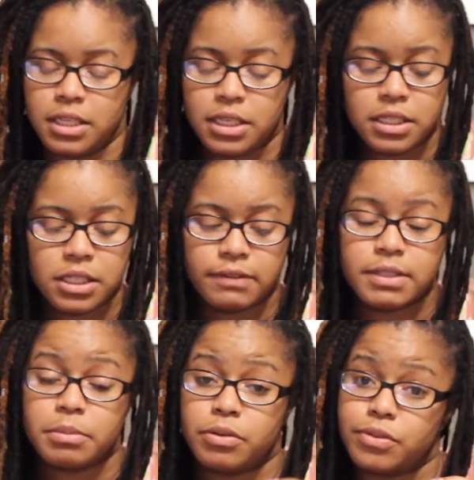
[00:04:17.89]
And this stuff
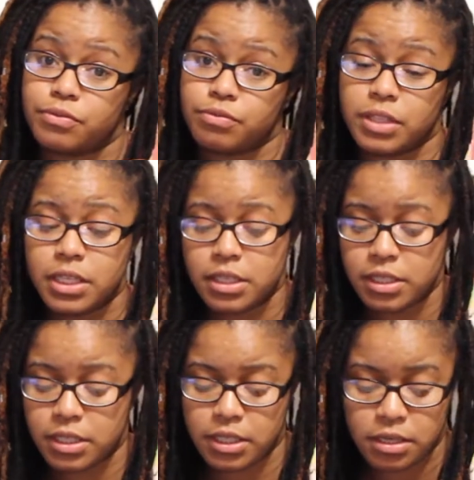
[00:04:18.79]
smells really
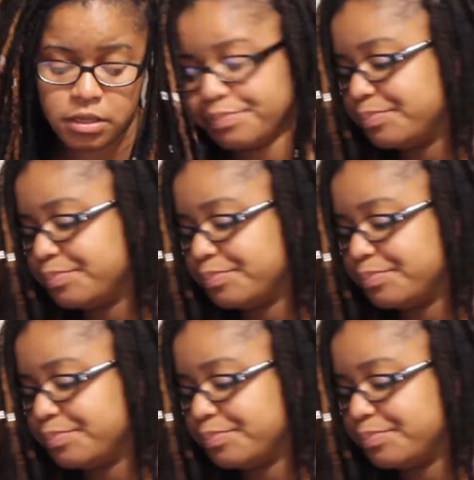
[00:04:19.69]
good.